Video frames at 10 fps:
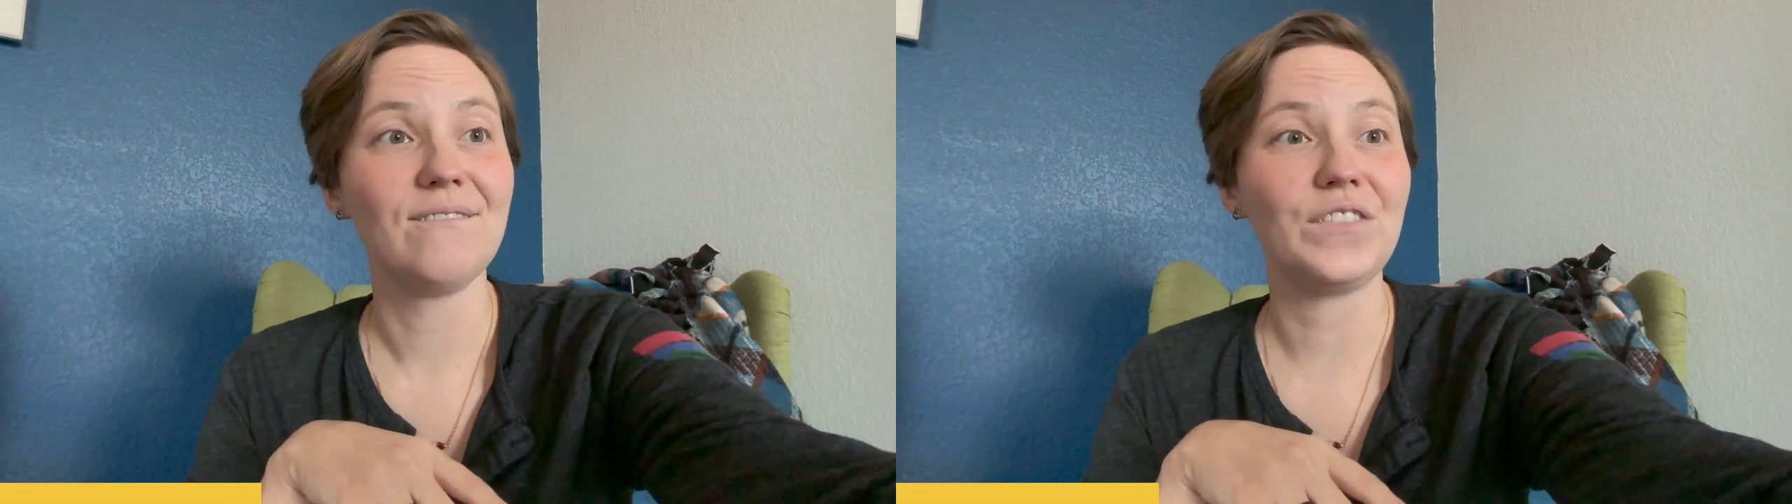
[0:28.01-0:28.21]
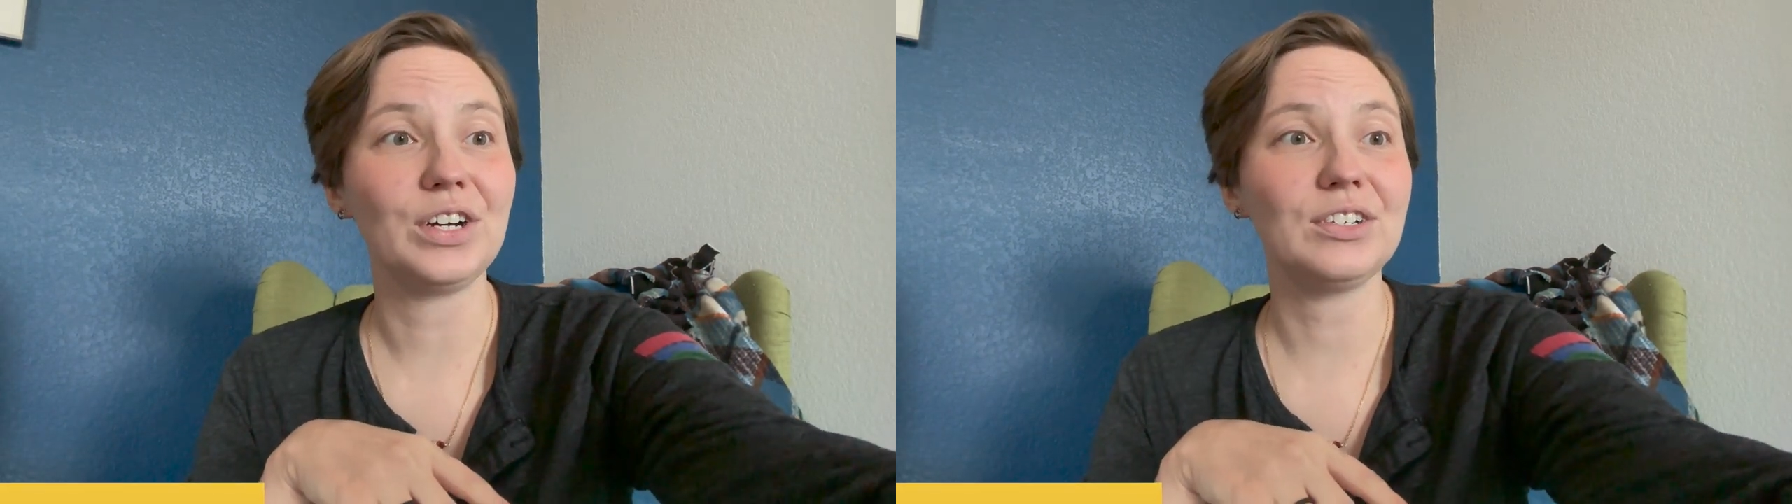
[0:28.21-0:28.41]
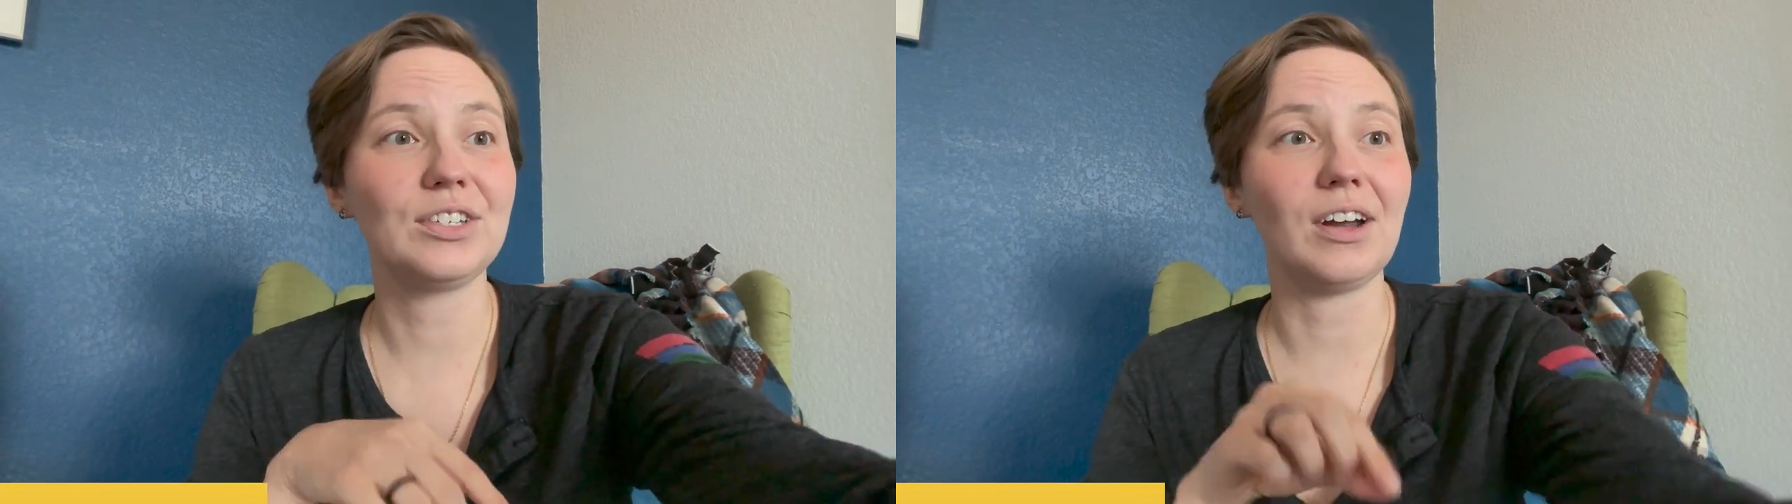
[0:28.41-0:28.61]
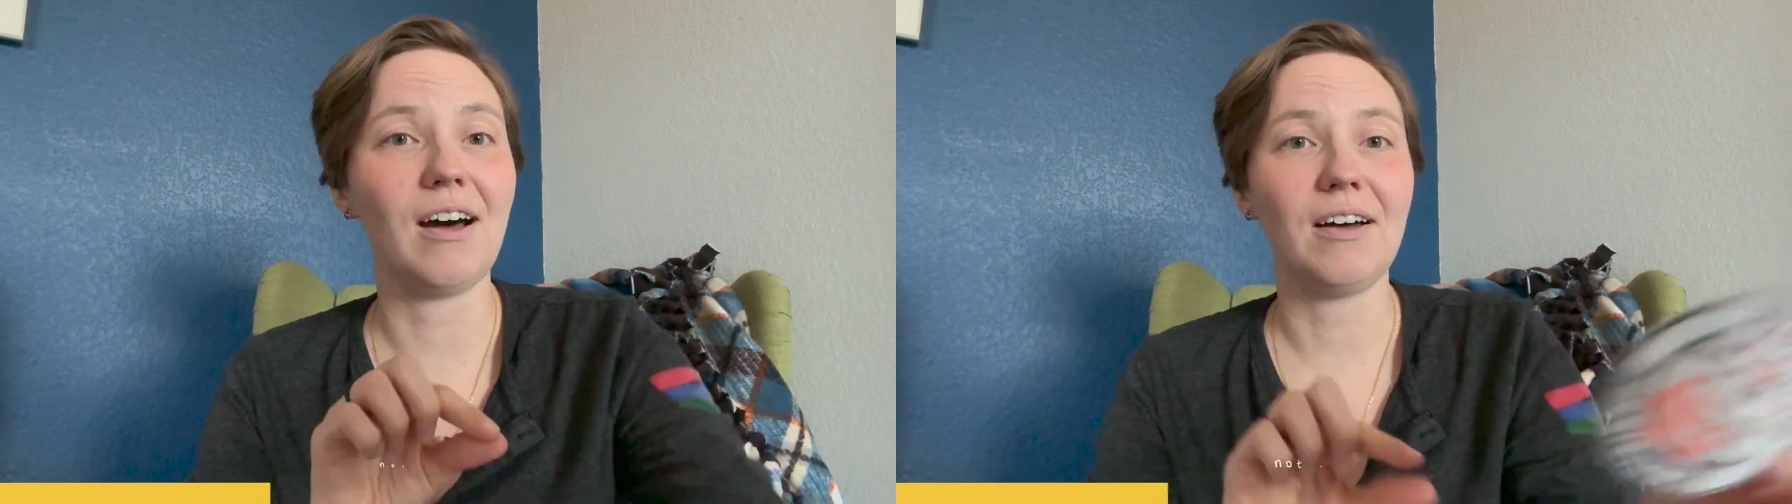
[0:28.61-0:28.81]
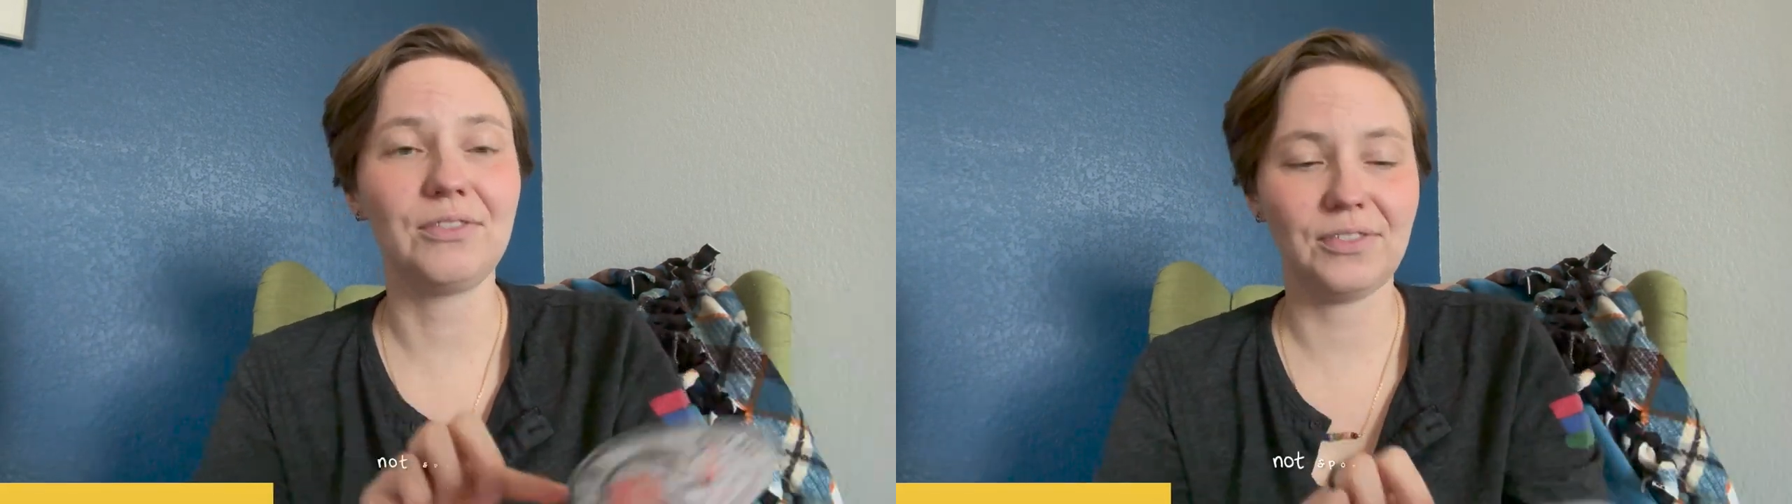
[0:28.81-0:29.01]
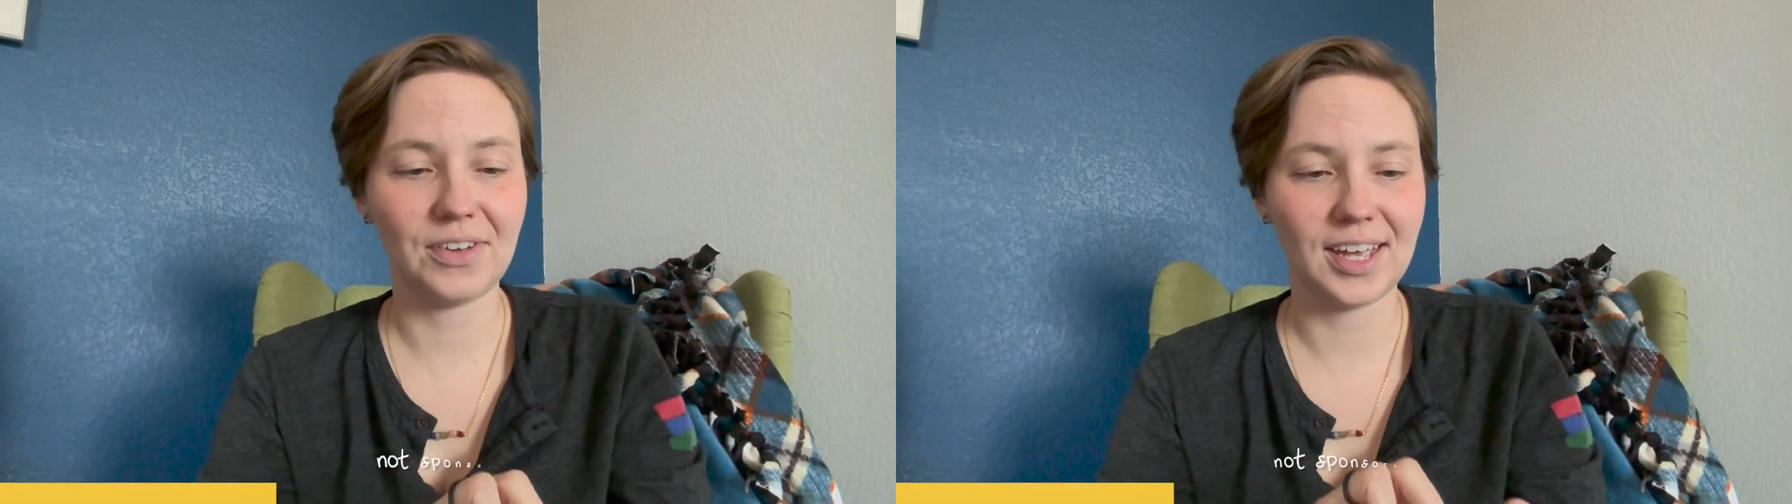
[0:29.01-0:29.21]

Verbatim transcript: First off,